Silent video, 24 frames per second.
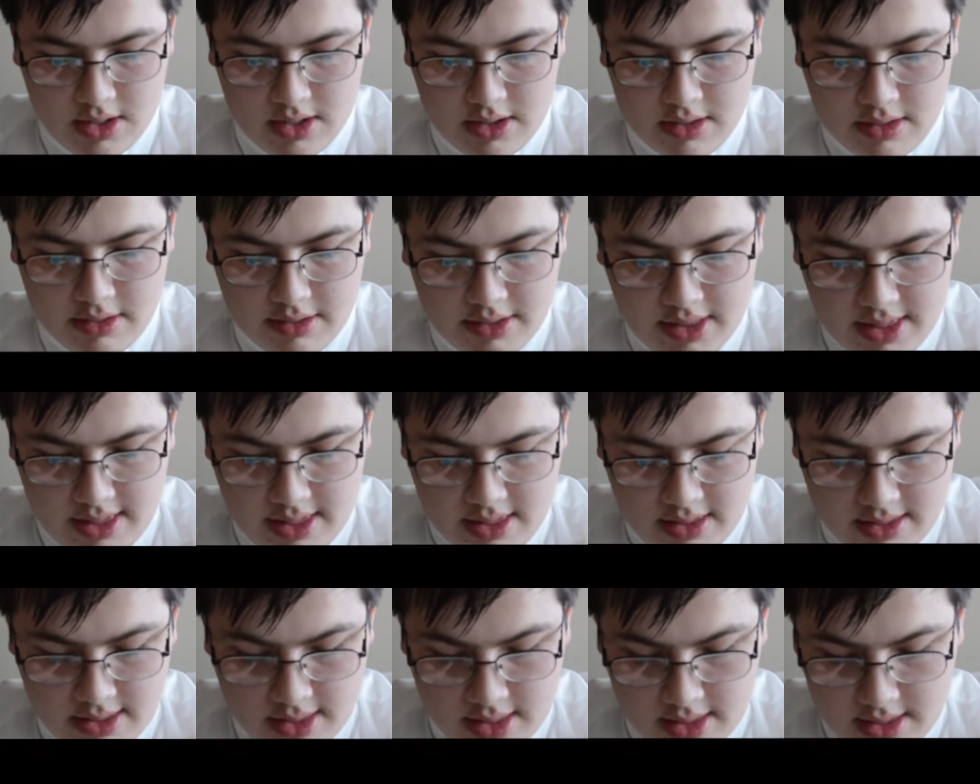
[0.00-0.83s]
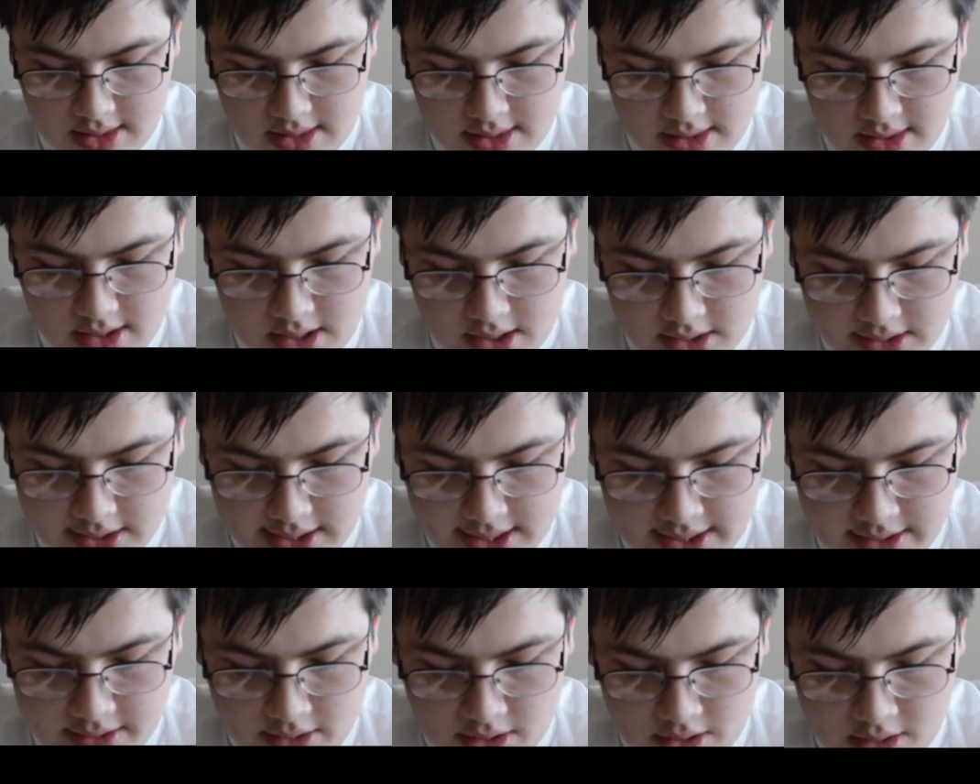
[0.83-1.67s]
So this is not
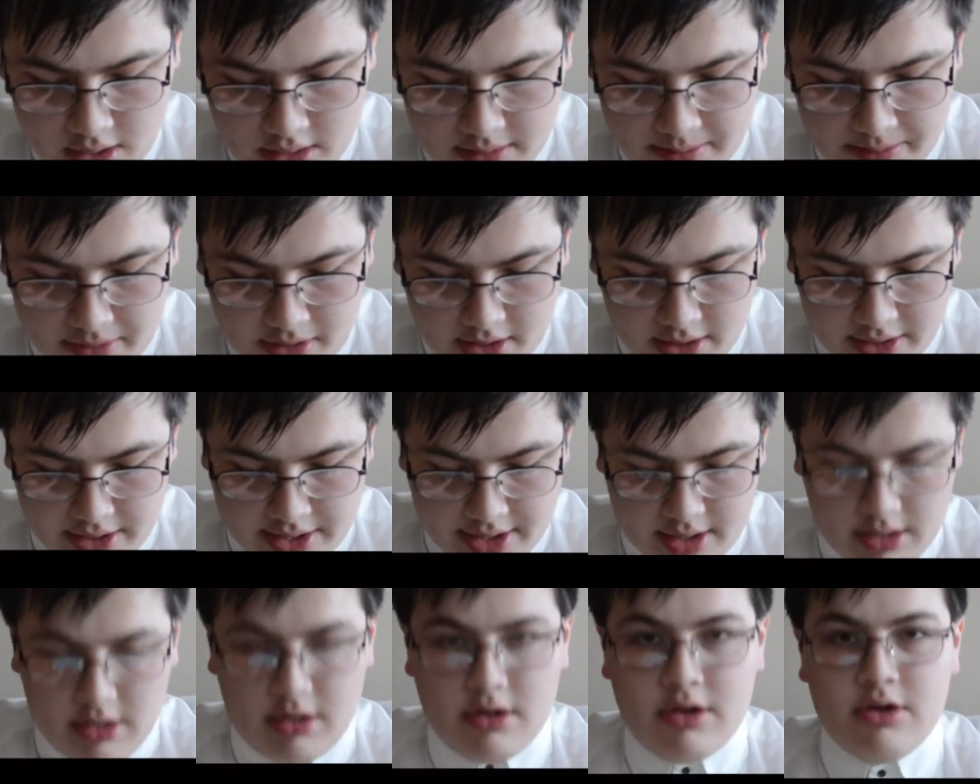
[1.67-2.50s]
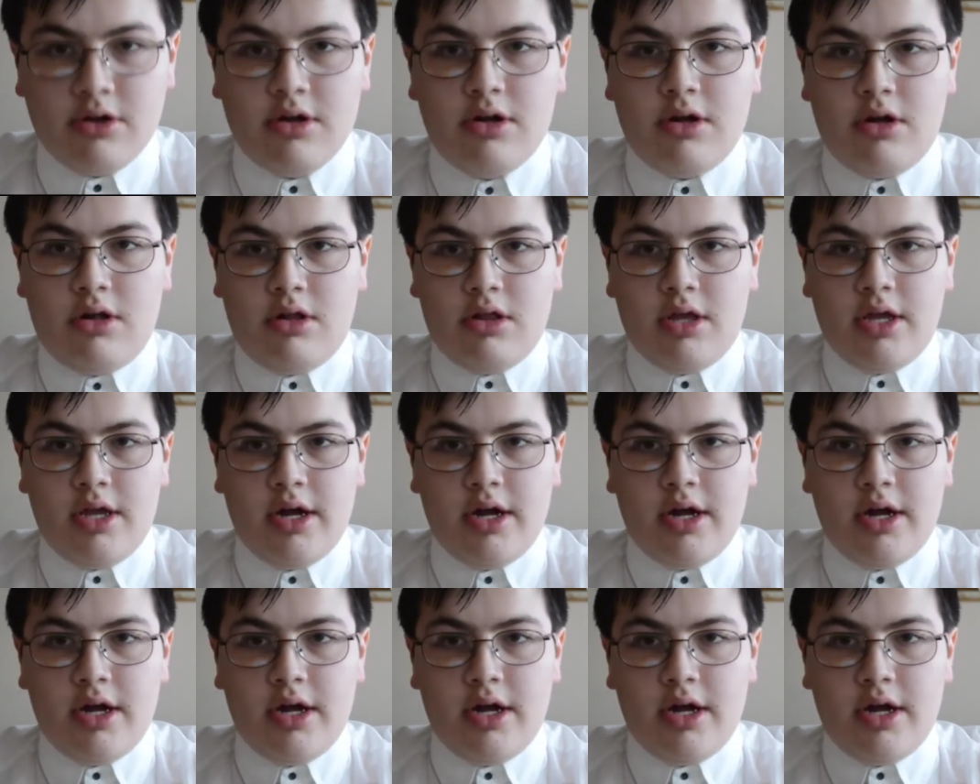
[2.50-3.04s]
that hard part here. All you